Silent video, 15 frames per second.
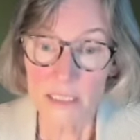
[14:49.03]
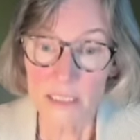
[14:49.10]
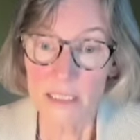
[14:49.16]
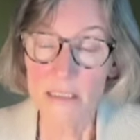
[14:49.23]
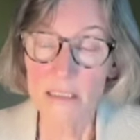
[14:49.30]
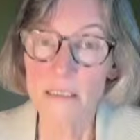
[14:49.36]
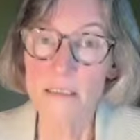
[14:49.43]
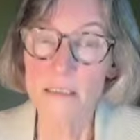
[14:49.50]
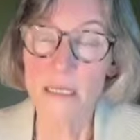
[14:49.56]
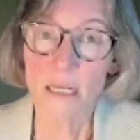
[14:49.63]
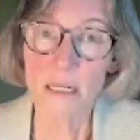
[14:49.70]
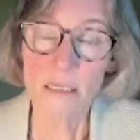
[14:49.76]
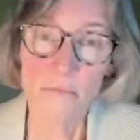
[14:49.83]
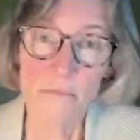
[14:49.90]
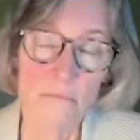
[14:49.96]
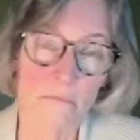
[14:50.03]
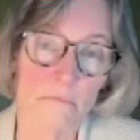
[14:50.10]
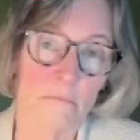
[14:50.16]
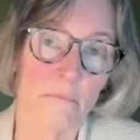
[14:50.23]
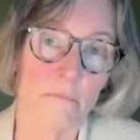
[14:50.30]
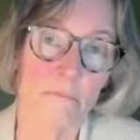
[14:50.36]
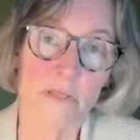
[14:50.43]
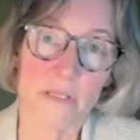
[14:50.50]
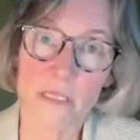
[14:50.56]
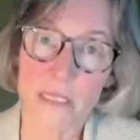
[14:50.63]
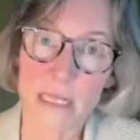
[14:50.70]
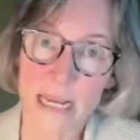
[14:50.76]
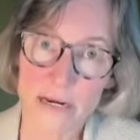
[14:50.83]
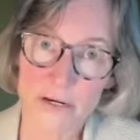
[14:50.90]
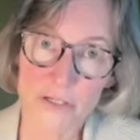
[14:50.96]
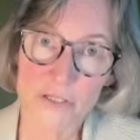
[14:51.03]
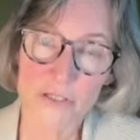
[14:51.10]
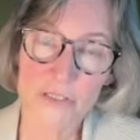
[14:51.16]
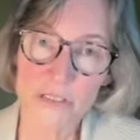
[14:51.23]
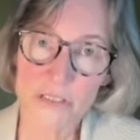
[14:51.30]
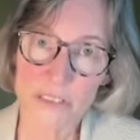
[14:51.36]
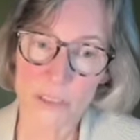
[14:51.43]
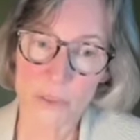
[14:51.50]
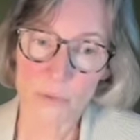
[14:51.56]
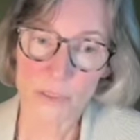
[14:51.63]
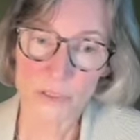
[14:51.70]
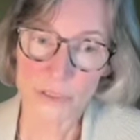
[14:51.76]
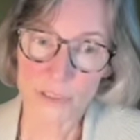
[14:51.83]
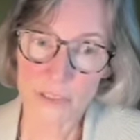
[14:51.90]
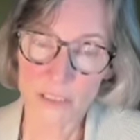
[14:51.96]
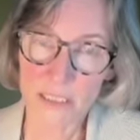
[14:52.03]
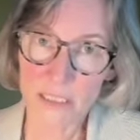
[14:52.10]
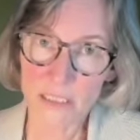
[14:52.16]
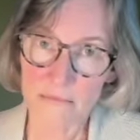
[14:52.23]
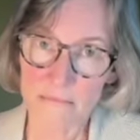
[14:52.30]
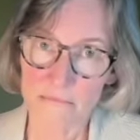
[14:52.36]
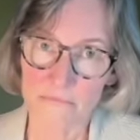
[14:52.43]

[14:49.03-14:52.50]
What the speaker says: And then tell them the actions sequentially.